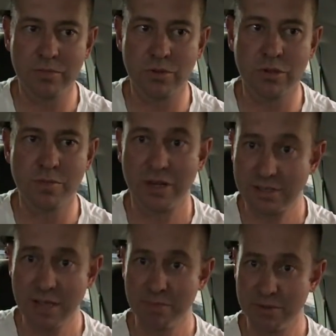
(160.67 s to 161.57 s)
grew by
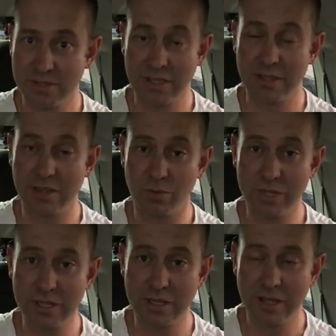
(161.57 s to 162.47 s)
10% in a
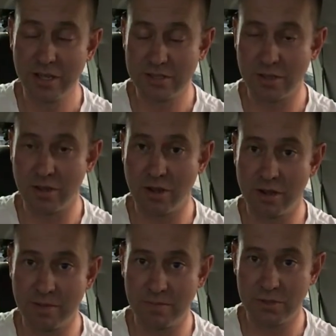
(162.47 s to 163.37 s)
week. So
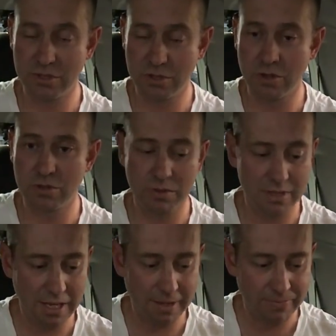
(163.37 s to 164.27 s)
I'm stoked with
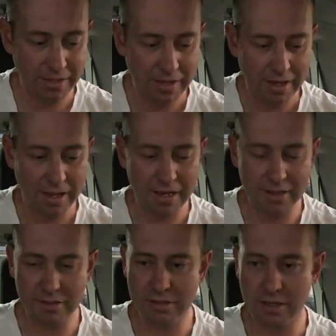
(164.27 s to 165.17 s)
that.
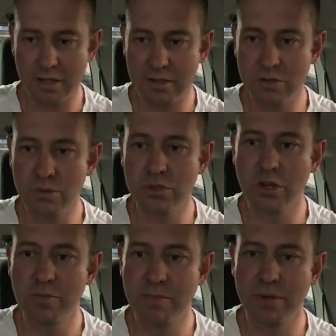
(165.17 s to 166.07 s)
And you also
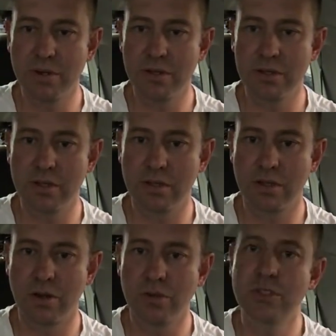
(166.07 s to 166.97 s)
remember the
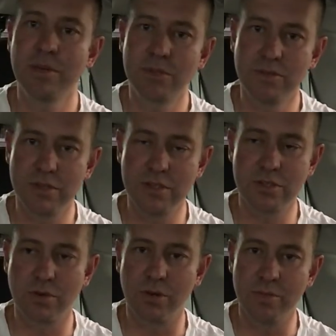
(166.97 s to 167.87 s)
concept of this
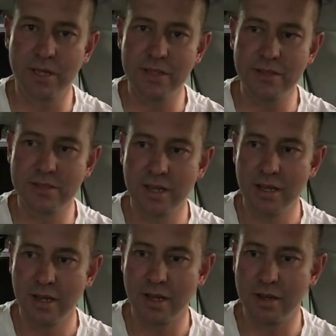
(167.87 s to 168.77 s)
group is
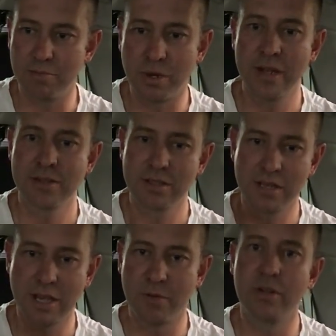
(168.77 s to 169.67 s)
brands can
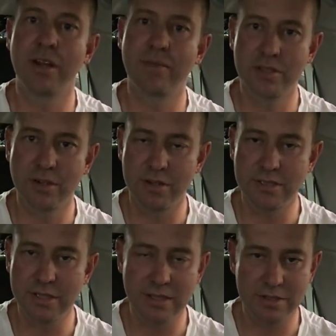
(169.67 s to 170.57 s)
come on and advertise
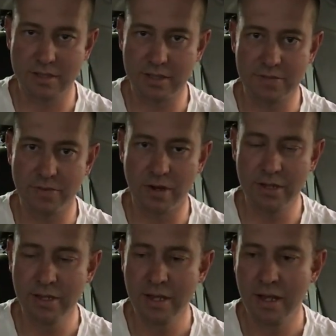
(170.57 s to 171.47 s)
there, that's
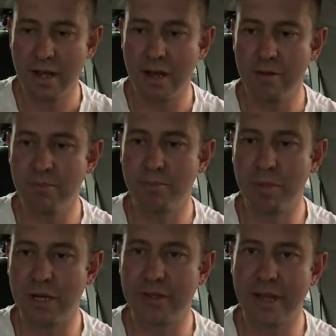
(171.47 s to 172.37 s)
fine,
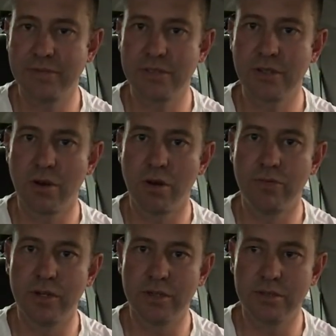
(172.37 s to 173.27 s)
but they have to
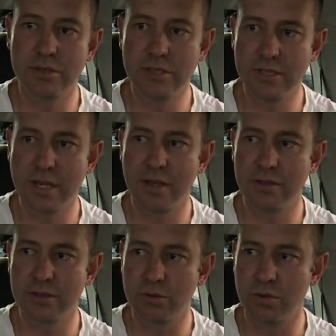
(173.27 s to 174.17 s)
offer
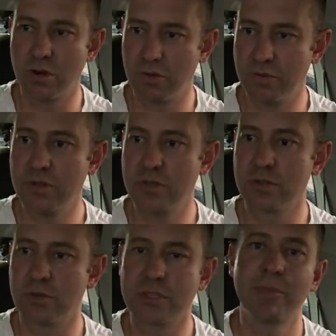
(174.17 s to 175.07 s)
discounts or offers
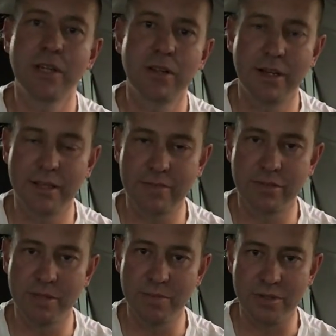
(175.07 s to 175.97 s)
or something like that for
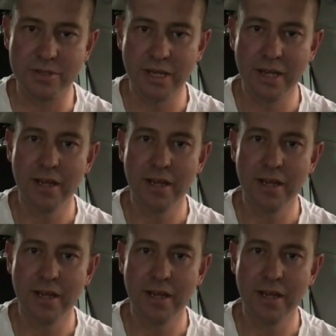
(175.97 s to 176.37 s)
members.